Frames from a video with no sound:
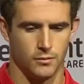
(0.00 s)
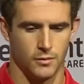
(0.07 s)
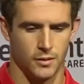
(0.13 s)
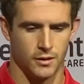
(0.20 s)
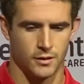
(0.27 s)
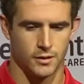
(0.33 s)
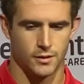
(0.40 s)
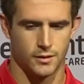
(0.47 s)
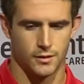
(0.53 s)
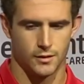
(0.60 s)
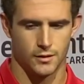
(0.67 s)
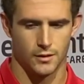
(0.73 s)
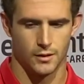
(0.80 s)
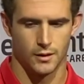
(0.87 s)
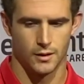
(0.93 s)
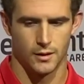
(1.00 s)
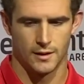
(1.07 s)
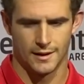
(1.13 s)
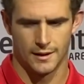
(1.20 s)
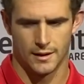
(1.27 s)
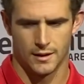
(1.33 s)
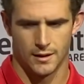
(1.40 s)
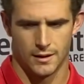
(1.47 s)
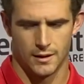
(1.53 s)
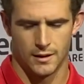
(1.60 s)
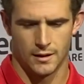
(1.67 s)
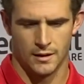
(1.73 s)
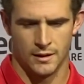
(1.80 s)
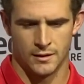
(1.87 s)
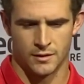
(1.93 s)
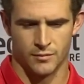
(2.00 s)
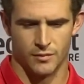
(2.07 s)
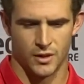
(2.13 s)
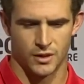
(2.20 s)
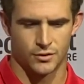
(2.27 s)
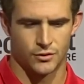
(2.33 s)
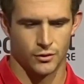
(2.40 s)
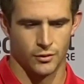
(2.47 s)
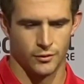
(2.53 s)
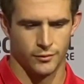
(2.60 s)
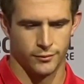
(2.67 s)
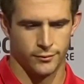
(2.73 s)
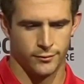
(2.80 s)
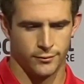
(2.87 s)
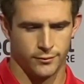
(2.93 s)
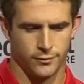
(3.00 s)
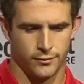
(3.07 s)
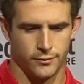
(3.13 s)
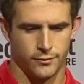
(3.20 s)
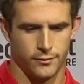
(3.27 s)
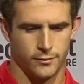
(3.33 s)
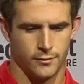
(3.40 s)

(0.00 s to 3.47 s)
It's a mixture of